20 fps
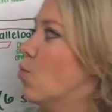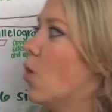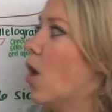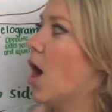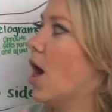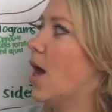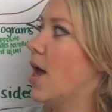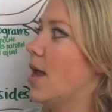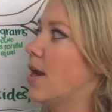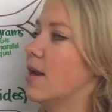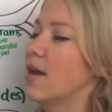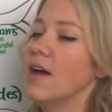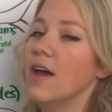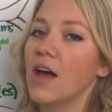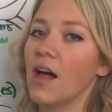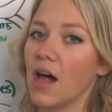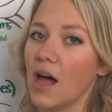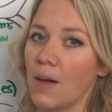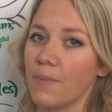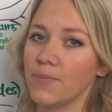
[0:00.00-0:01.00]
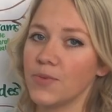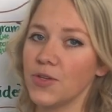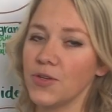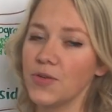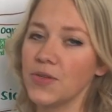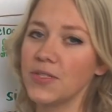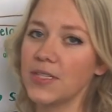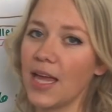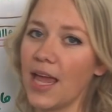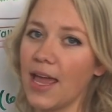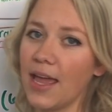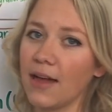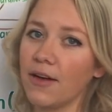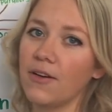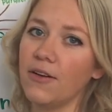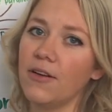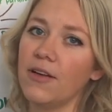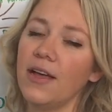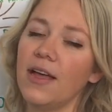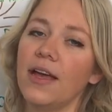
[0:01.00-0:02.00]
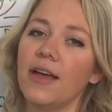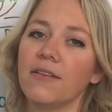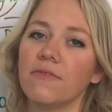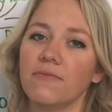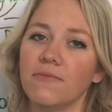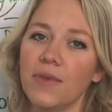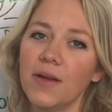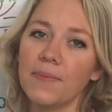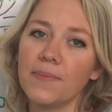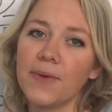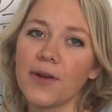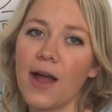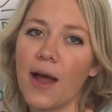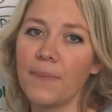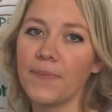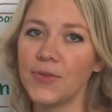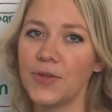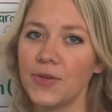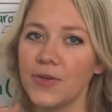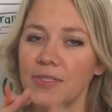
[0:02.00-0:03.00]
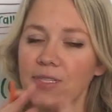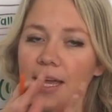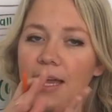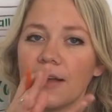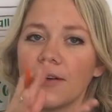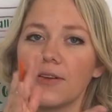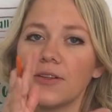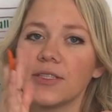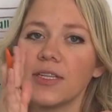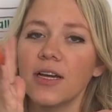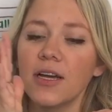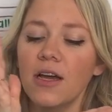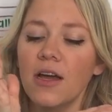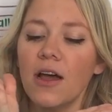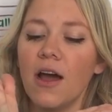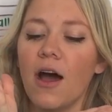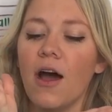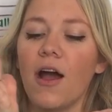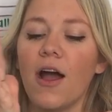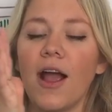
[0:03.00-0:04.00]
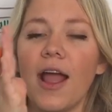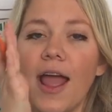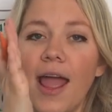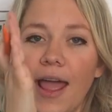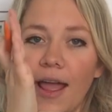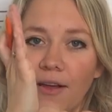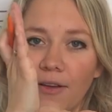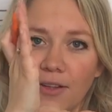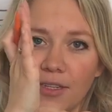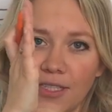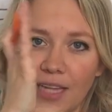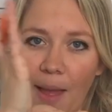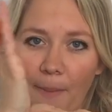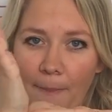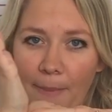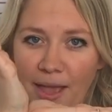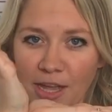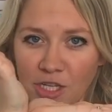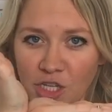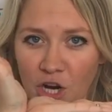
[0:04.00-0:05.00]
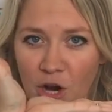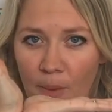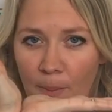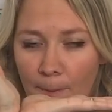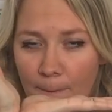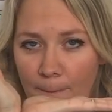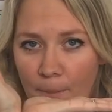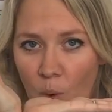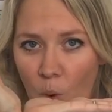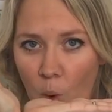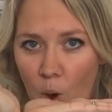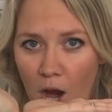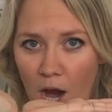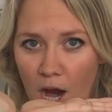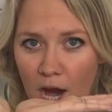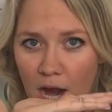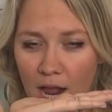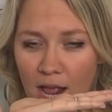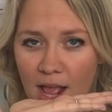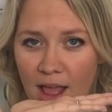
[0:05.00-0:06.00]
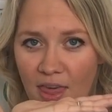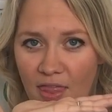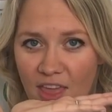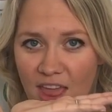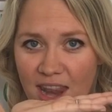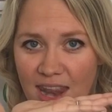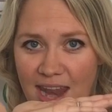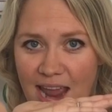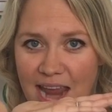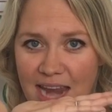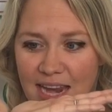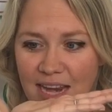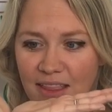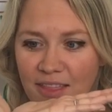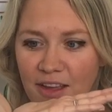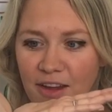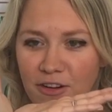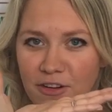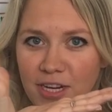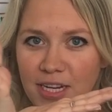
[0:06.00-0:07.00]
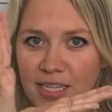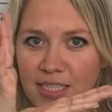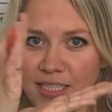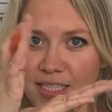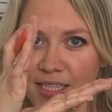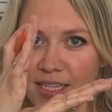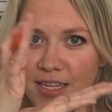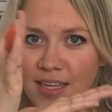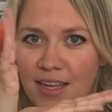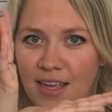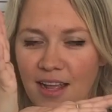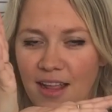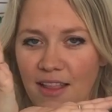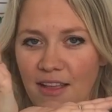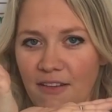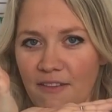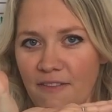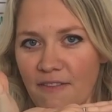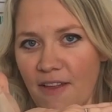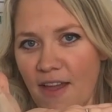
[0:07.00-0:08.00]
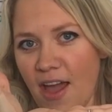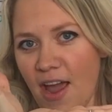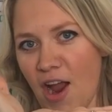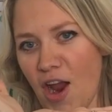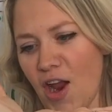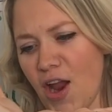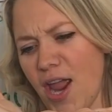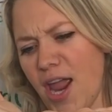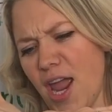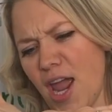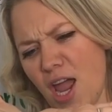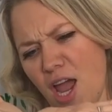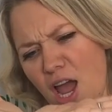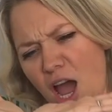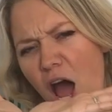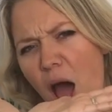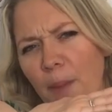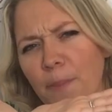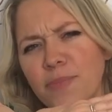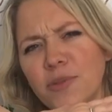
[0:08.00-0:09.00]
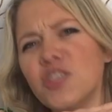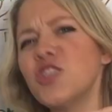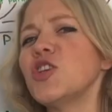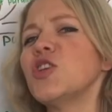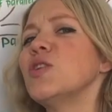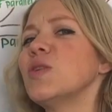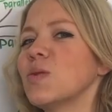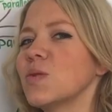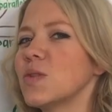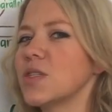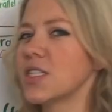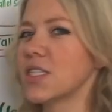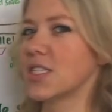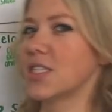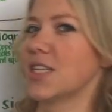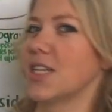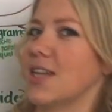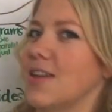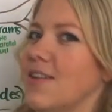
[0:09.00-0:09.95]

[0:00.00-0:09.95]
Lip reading: one obtuse angle, and remember, obtuse angles are angles that measure more than 90 degrees. They're very obtuse,